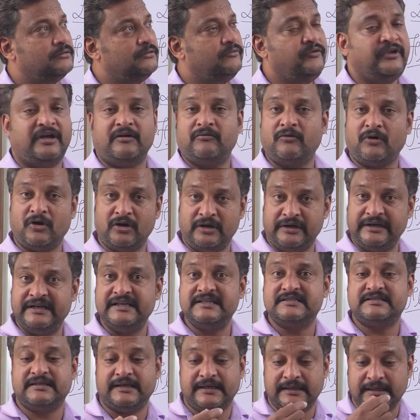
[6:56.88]
we have already
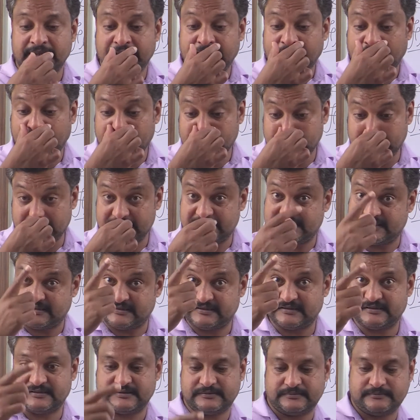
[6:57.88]
seen
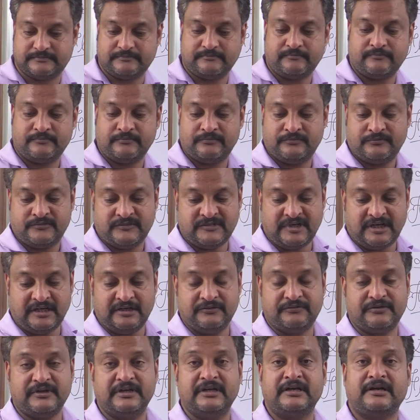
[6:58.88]
cactus. There are
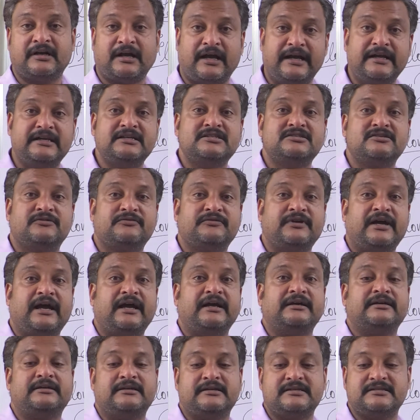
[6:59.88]
different kinds of
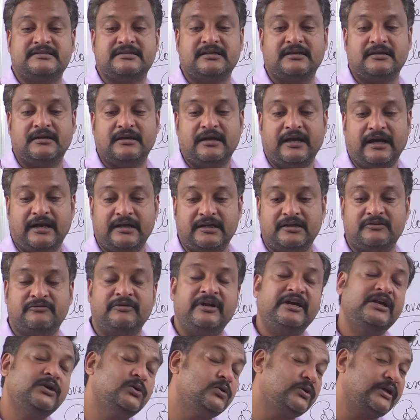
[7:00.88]
cactus. And
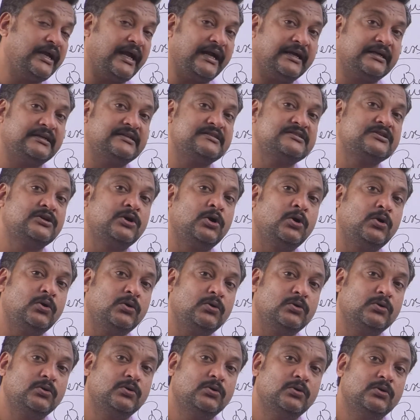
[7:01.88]
where do cactus
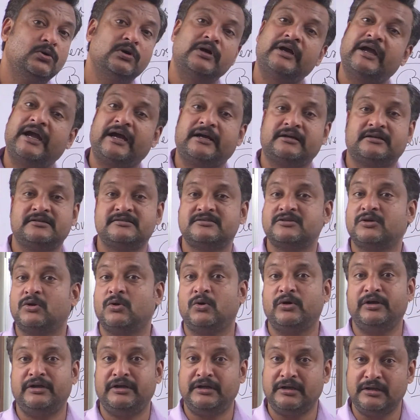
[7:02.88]
grow? Cactus
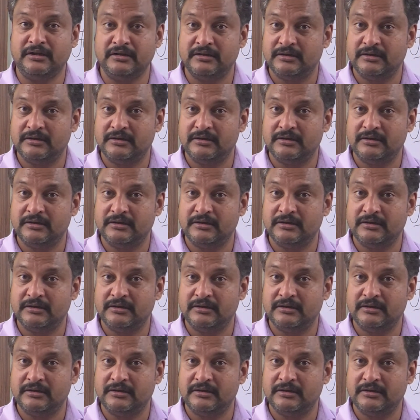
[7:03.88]
grow in